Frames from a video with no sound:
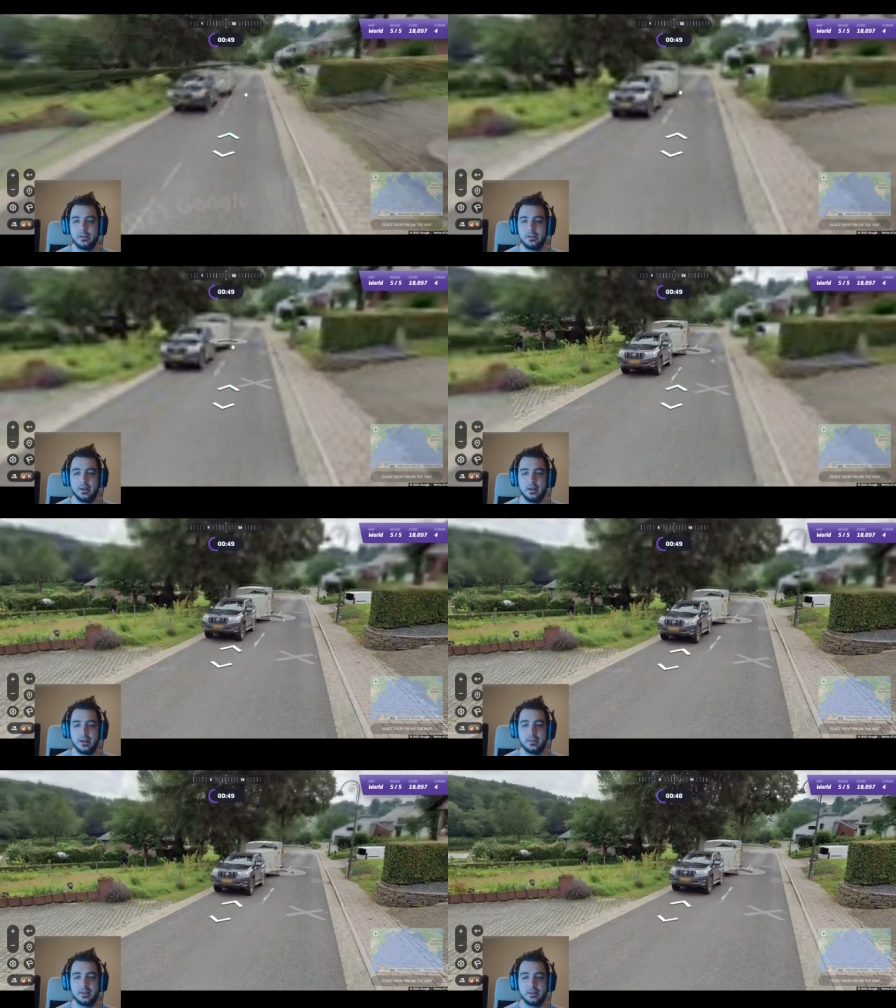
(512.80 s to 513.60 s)
Yeah,
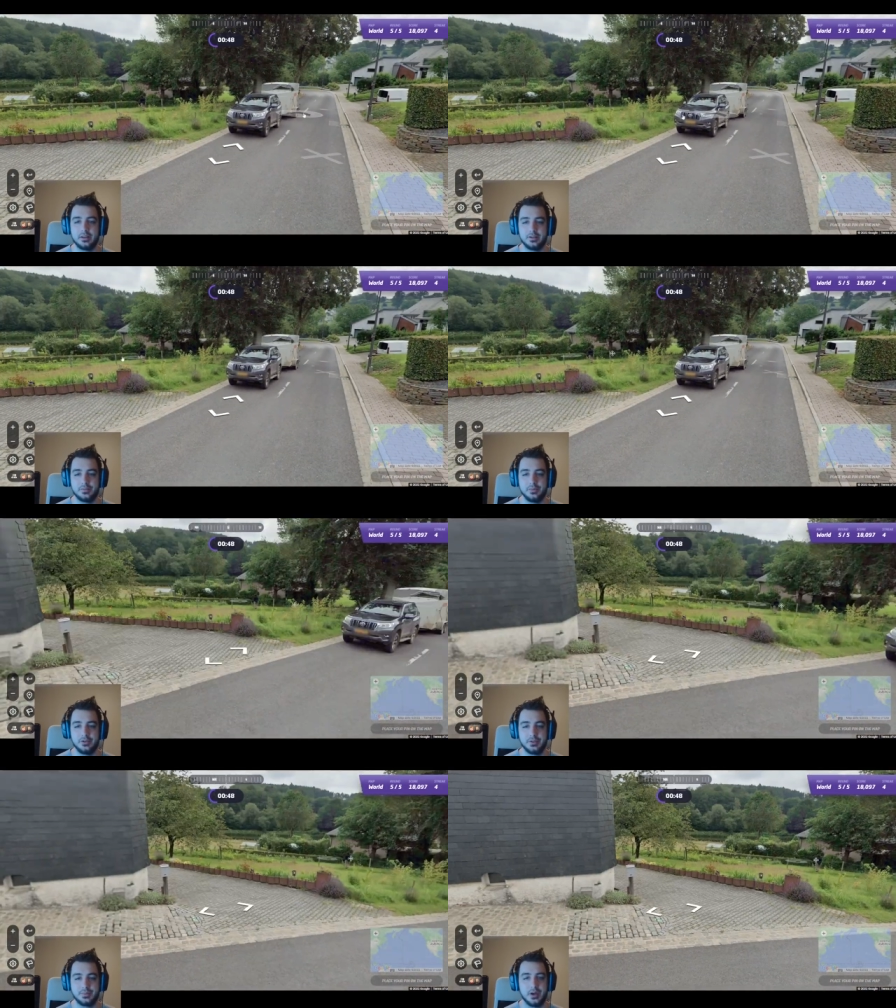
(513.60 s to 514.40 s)
I think that Luxembourg
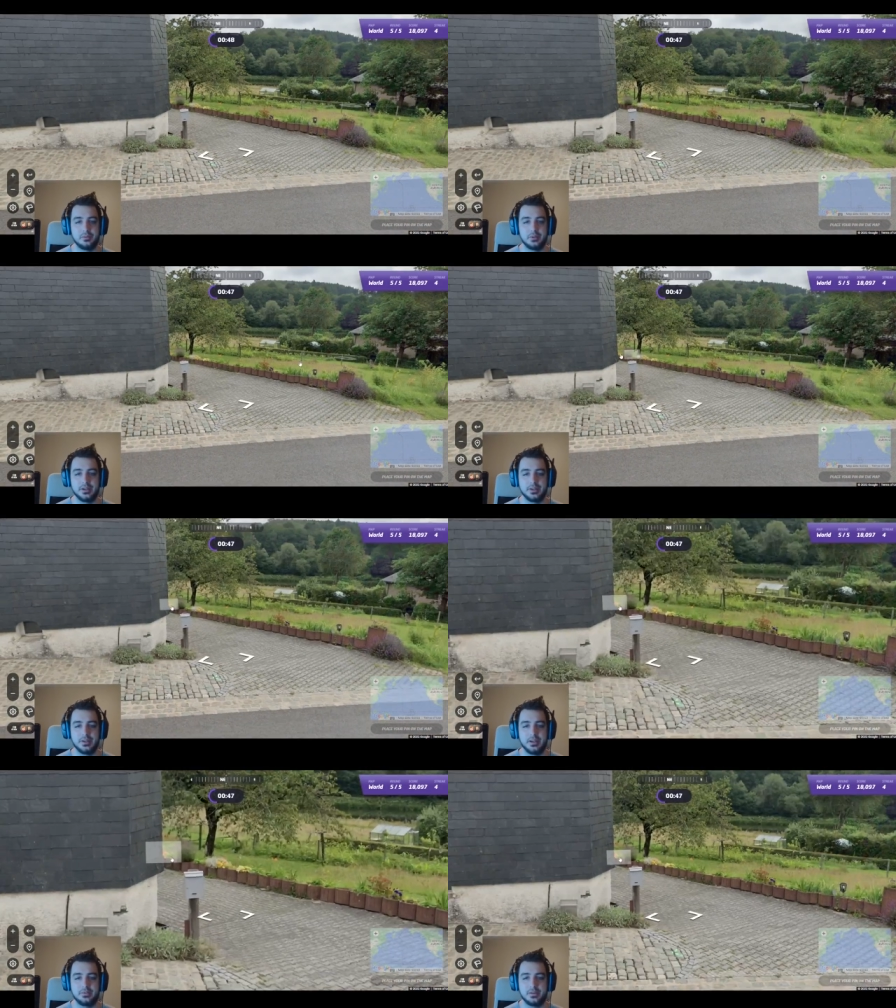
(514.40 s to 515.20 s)
is probably a
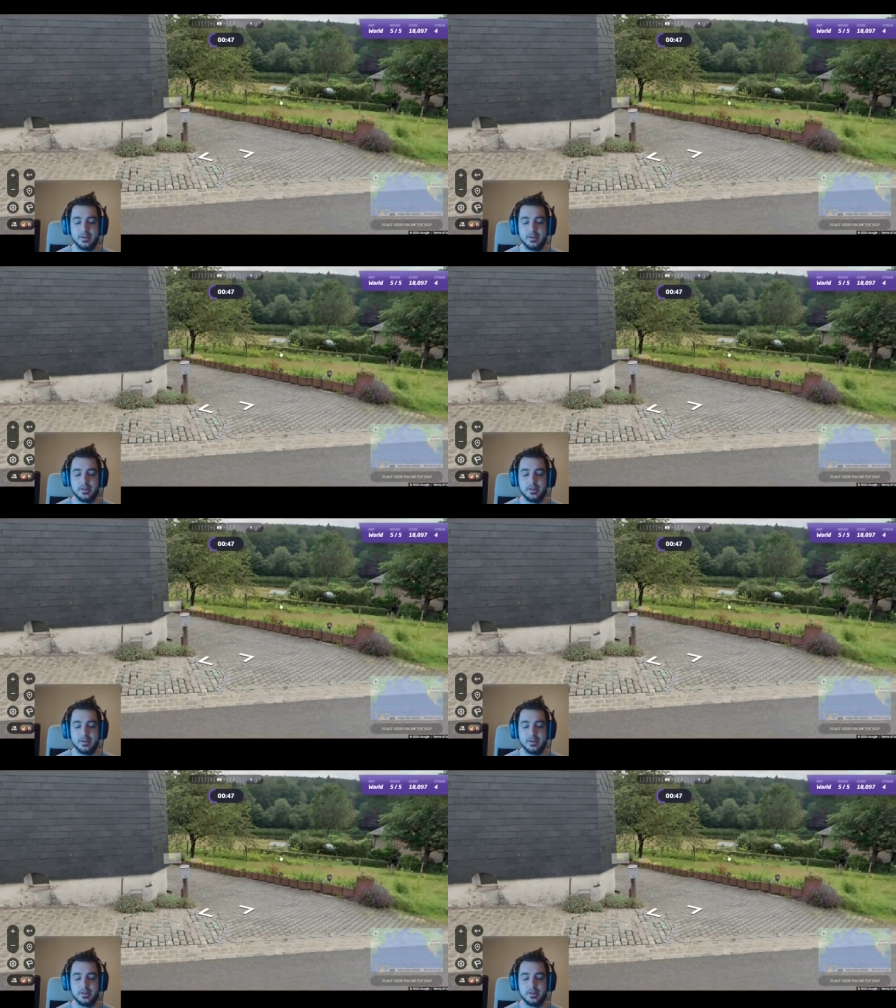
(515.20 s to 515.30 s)
safe